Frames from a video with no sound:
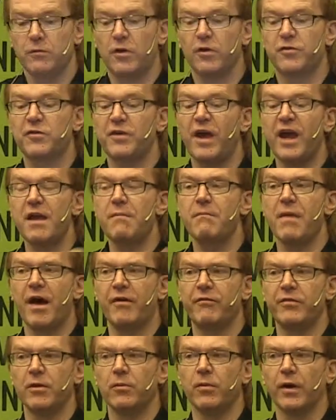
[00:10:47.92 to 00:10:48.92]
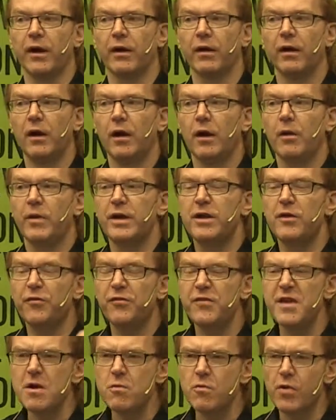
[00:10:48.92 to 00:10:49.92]
same everywhere. When your
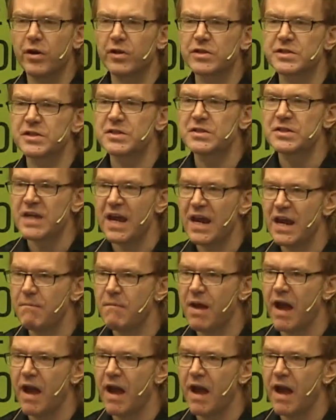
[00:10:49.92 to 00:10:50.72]
thing works the same